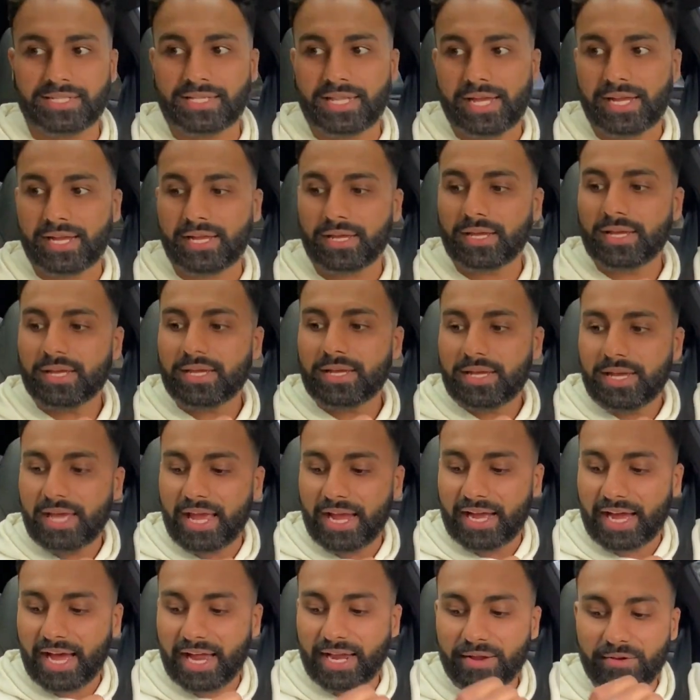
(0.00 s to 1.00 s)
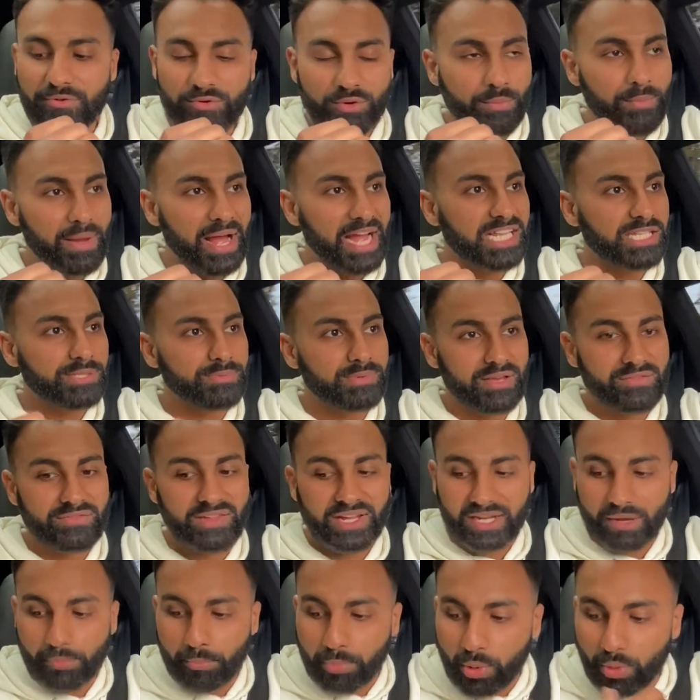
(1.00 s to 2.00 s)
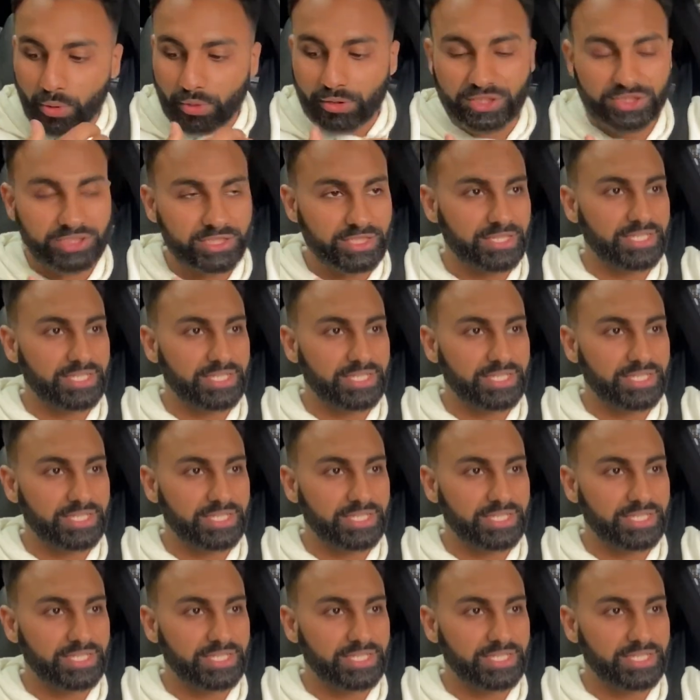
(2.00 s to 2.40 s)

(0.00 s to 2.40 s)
Like, it kind of reminds me of like a Porsche